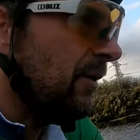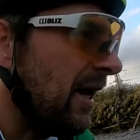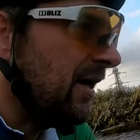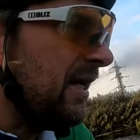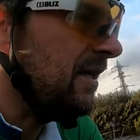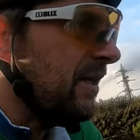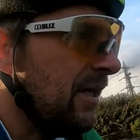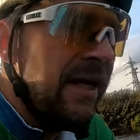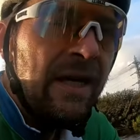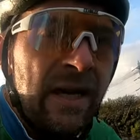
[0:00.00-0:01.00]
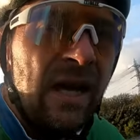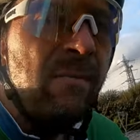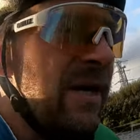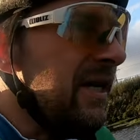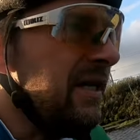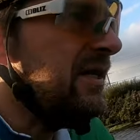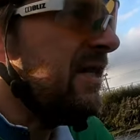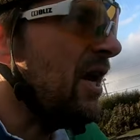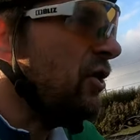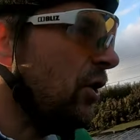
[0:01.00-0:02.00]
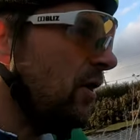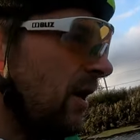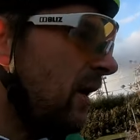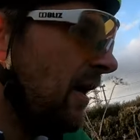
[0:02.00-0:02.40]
that needs immediate attention.